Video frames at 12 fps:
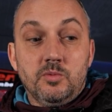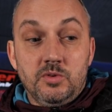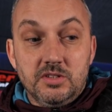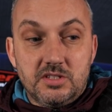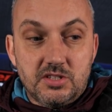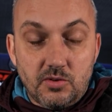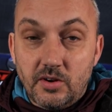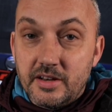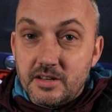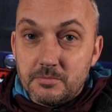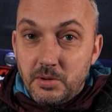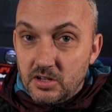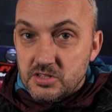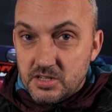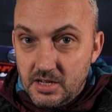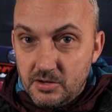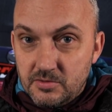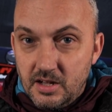would join
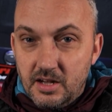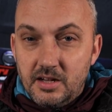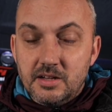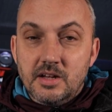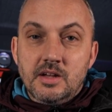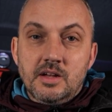Barcelona,